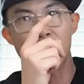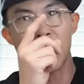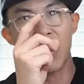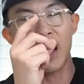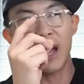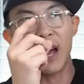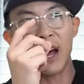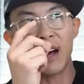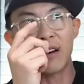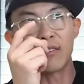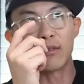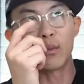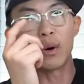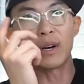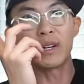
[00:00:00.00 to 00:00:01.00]
I
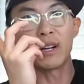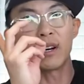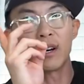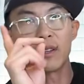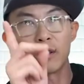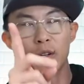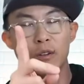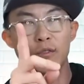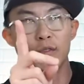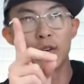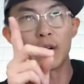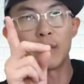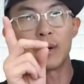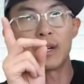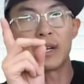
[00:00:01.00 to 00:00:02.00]
have one other
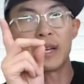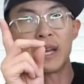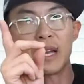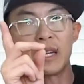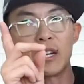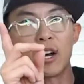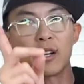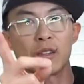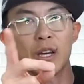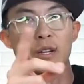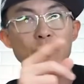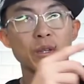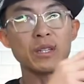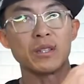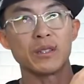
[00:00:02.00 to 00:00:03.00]
from an
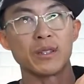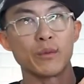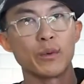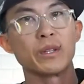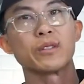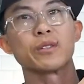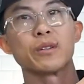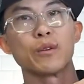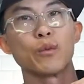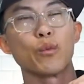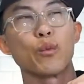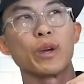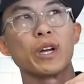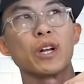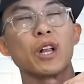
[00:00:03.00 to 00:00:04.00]
online real, real,
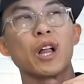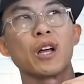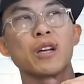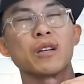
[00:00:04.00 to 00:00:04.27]
real,